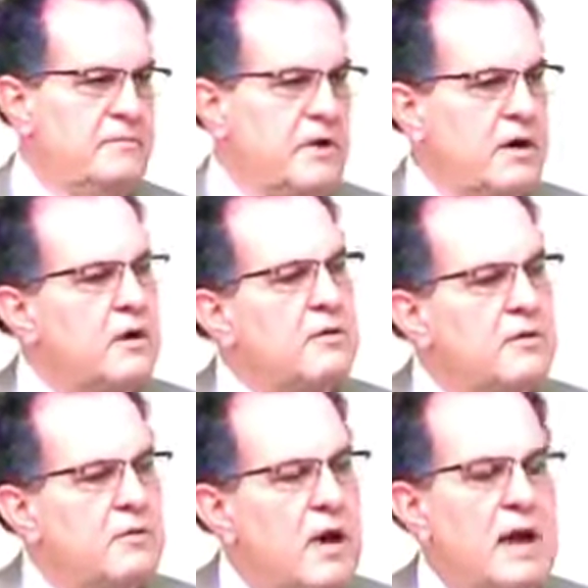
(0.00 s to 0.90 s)
where
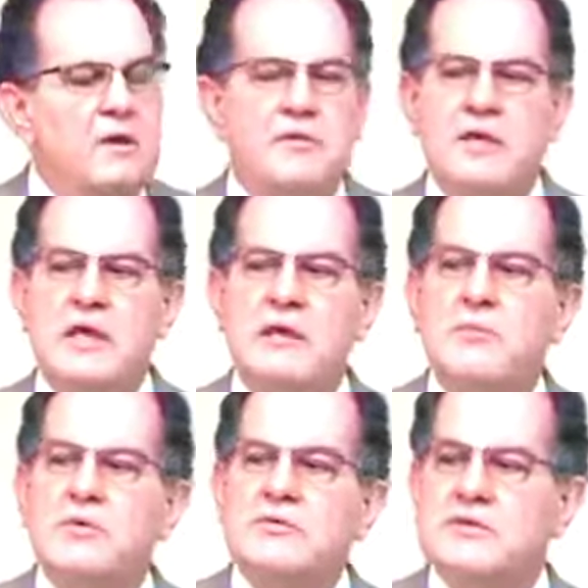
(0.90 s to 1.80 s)
the writer to the
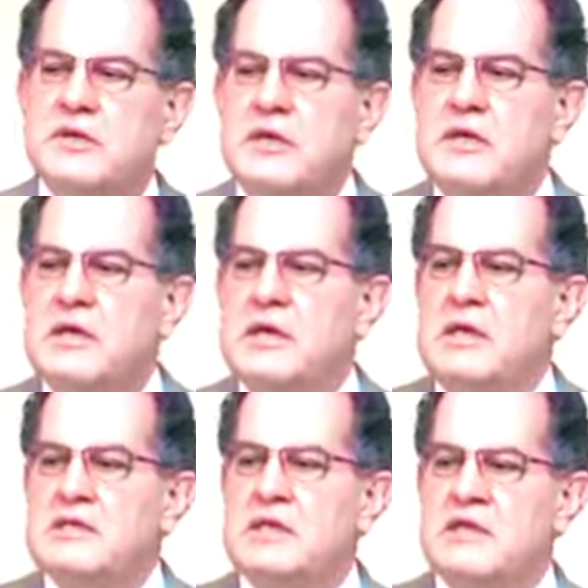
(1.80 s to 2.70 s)
Hebrews
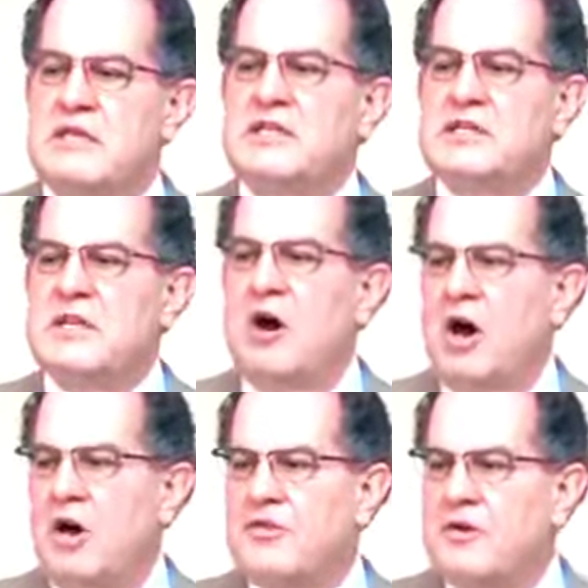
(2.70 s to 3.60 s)
says he's the
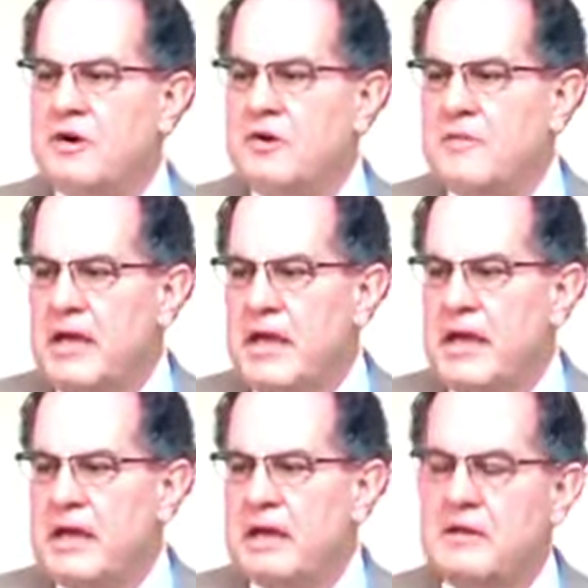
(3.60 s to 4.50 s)
author
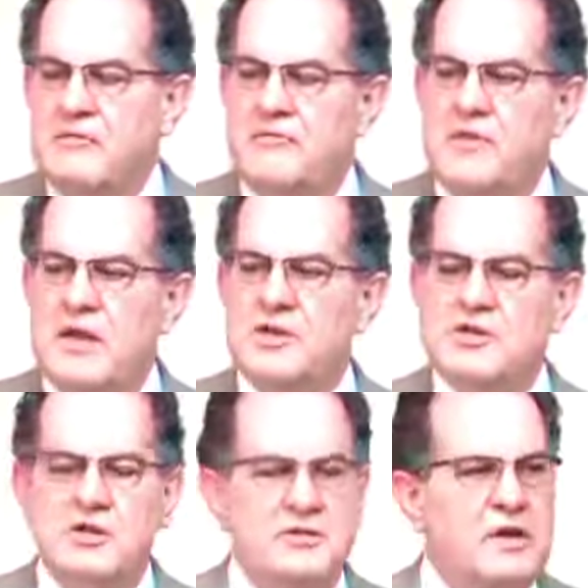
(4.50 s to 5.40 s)
and
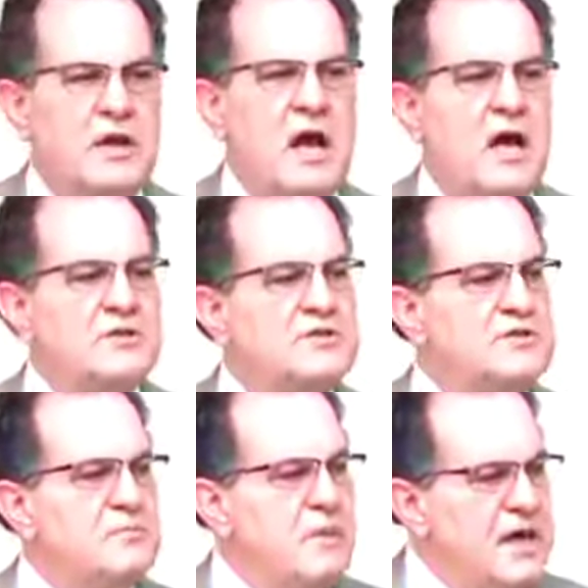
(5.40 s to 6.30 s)
finisher, the
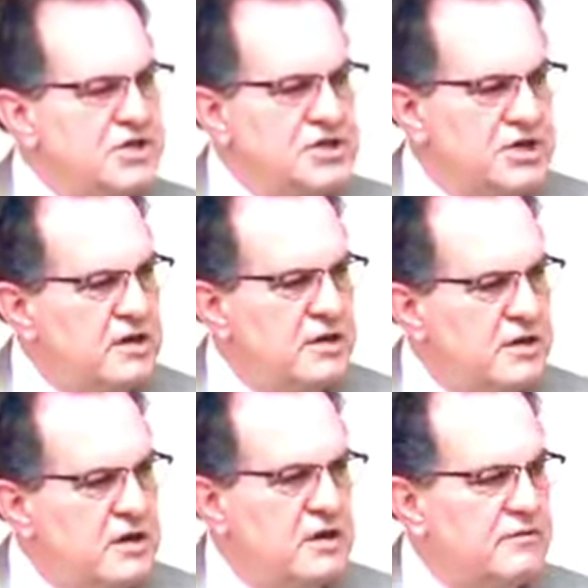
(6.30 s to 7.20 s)
consummation
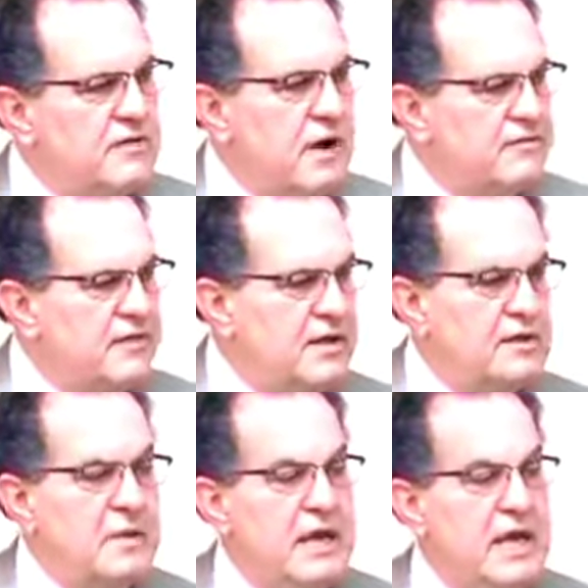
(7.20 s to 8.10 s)
of our faith,
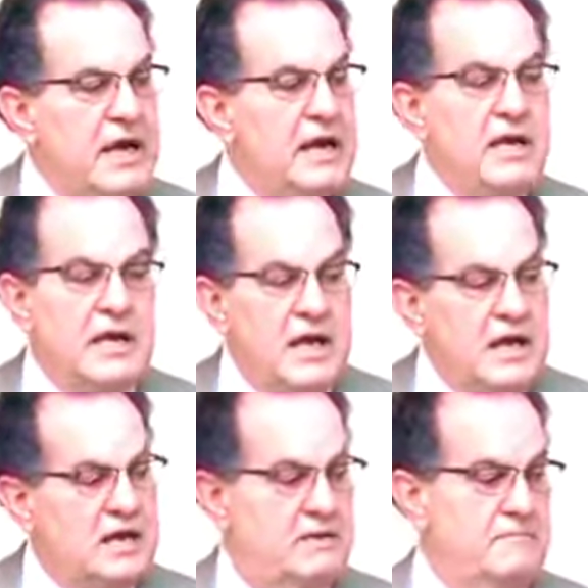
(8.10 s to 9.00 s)
the beginning and the
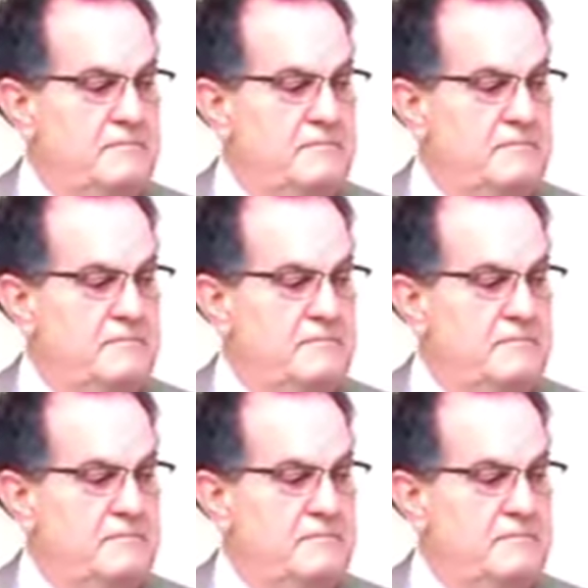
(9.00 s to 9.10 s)
end.